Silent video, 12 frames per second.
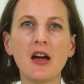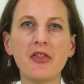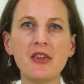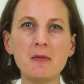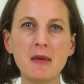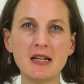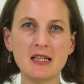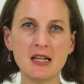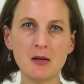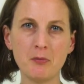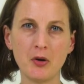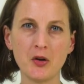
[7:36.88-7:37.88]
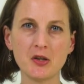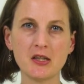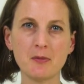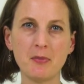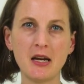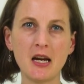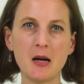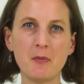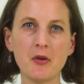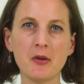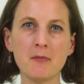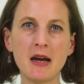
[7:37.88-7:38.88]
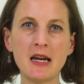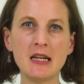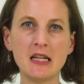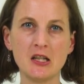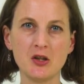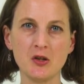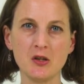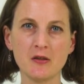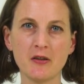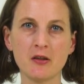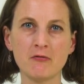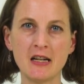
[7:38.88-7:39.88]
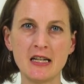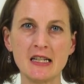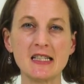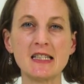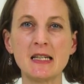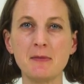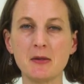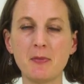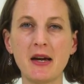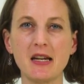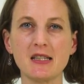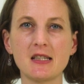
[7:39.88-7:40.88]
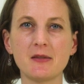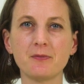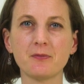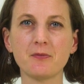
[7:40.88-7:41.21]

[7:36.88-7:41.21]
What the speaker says: A thematic approach to pick up on the main issues for the reader seems best.